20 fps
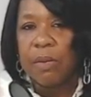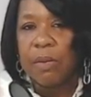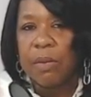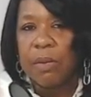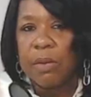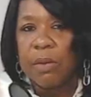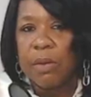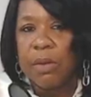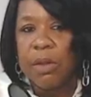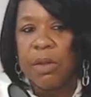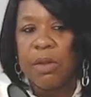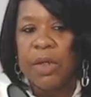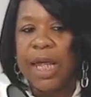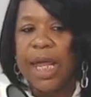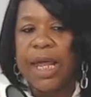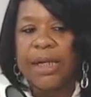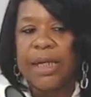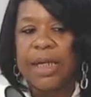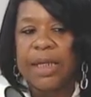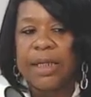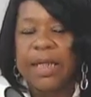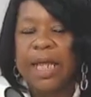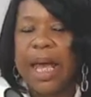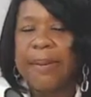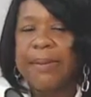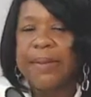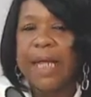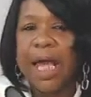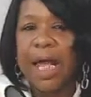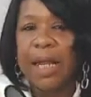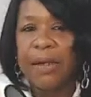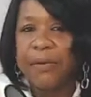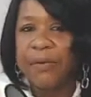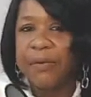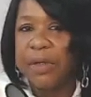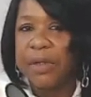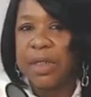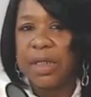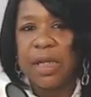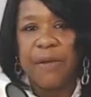You can't get top dollar for
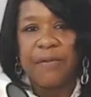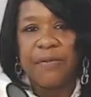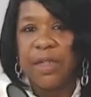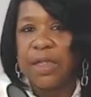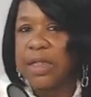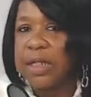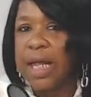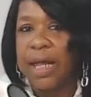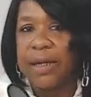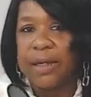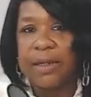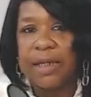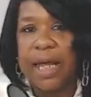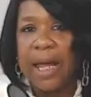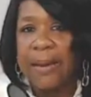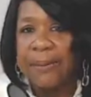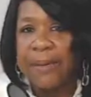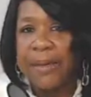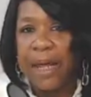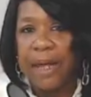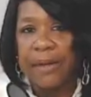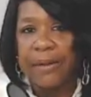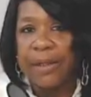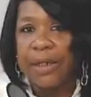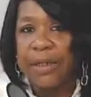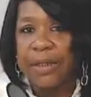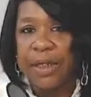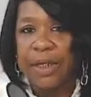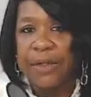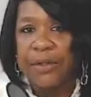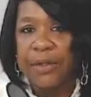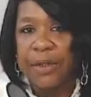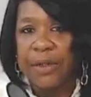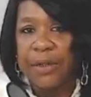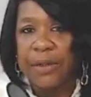stuff that's not in top dollar condition.